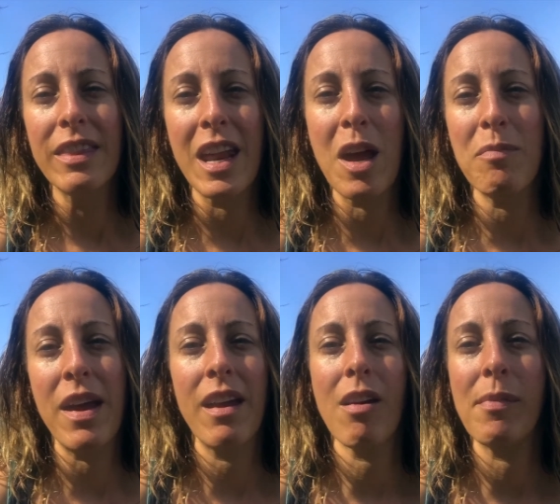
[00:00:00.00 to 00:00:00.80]
that I
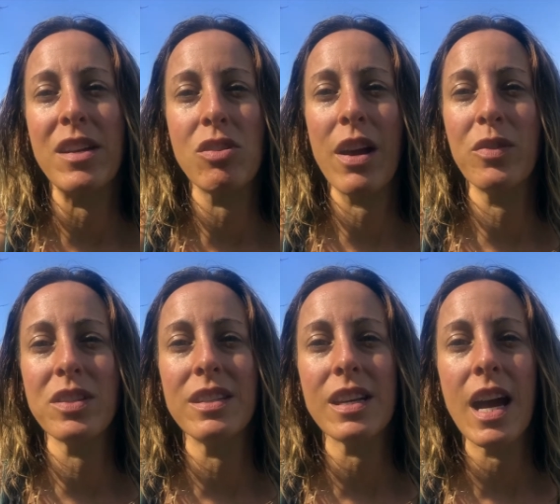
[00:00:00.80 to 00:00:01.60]
met on my
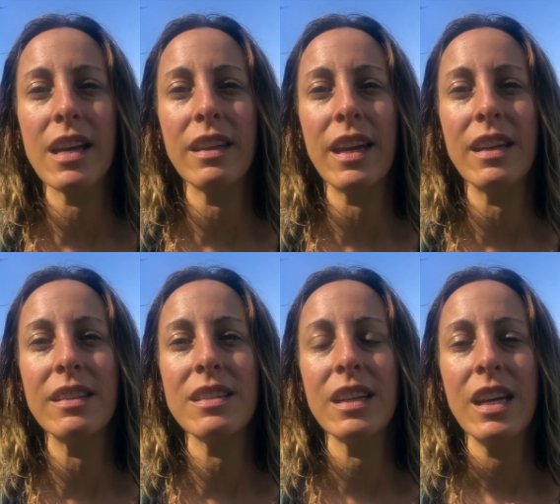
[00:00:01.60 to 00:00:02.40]
travels in Thailand,